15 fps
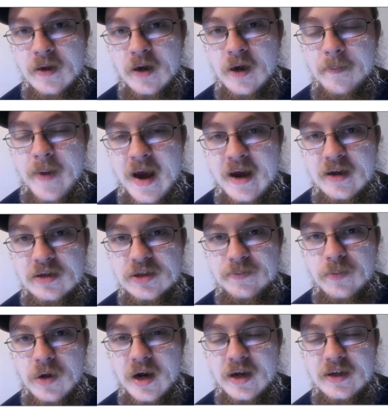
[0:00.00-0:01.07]
a pass
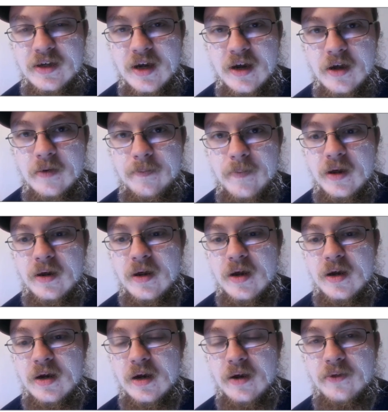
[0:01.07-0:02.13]
breakup and
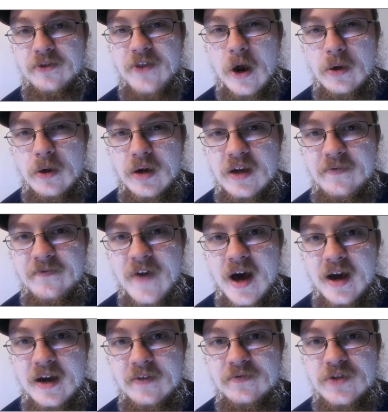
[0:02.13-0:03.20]

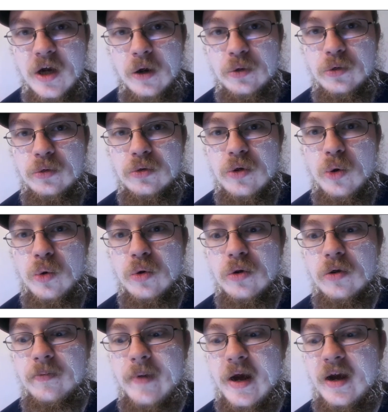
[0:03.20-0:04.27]
35 total
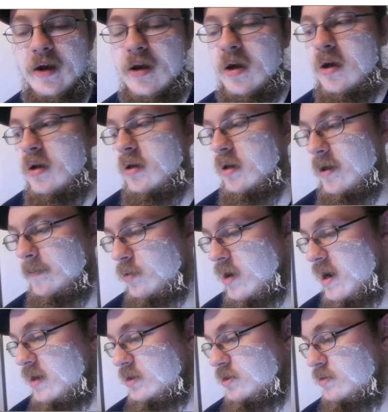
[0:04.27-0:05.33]
quarterback
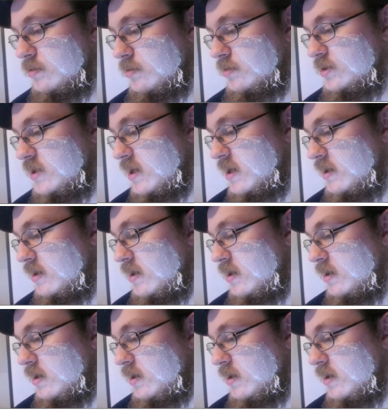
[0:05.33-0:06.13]
pressures, and